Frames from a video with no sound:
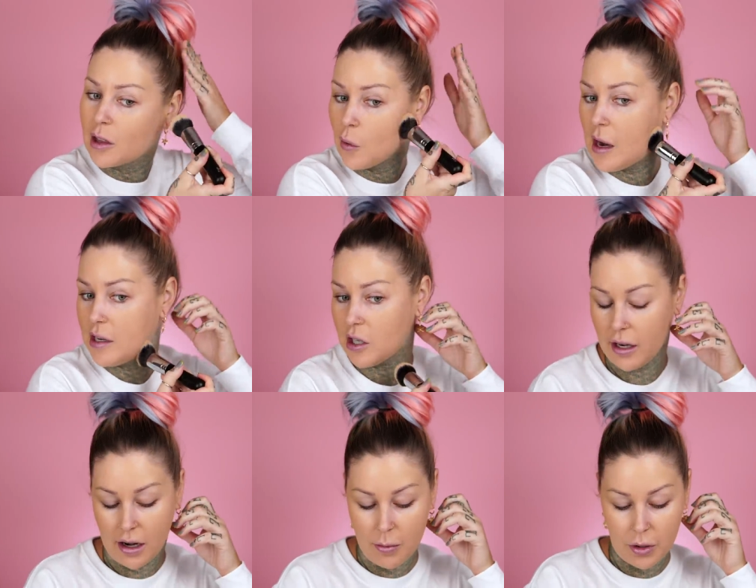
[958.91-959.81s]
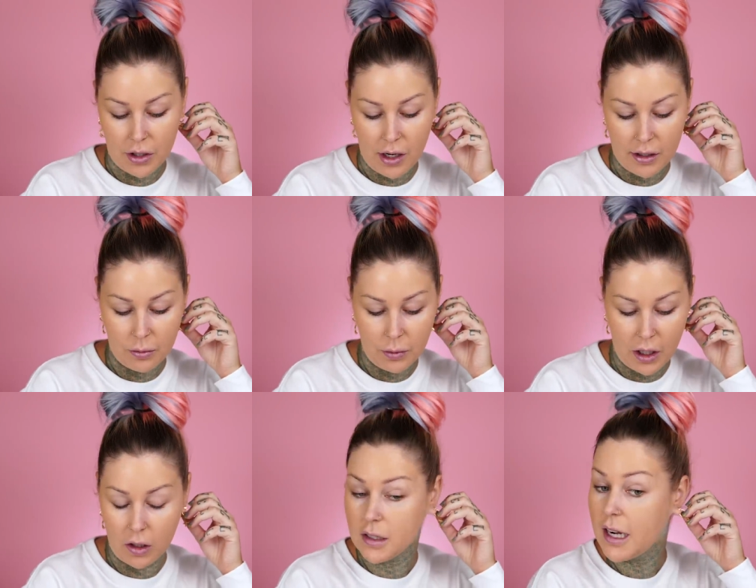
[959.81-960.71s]
the right shade, and I put it on and we
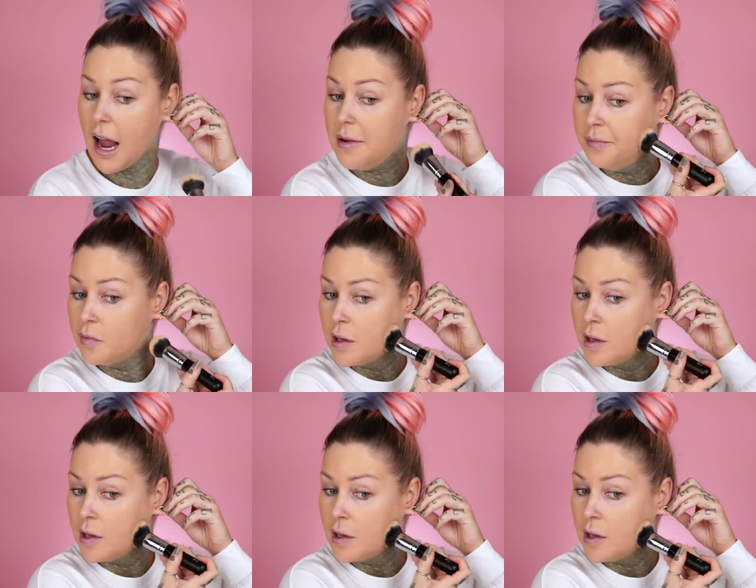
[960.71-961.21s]
call it a day.